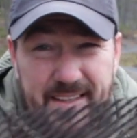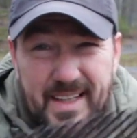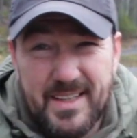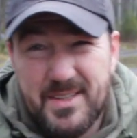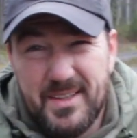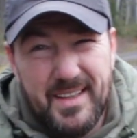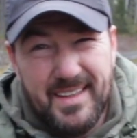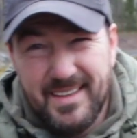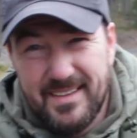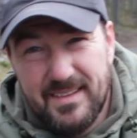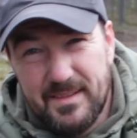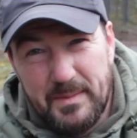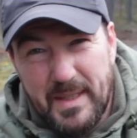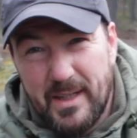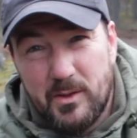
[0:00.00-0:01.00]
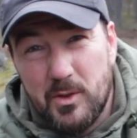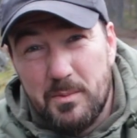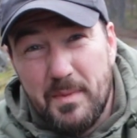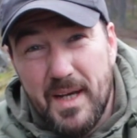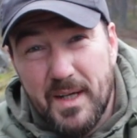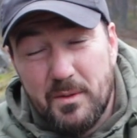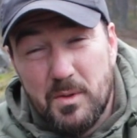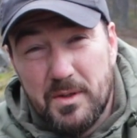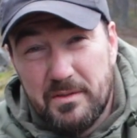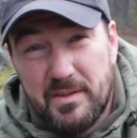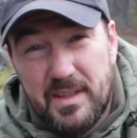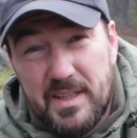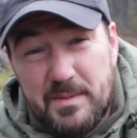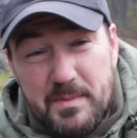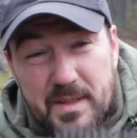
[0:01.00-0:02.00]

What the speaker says: can actually, I mean, I could make one of these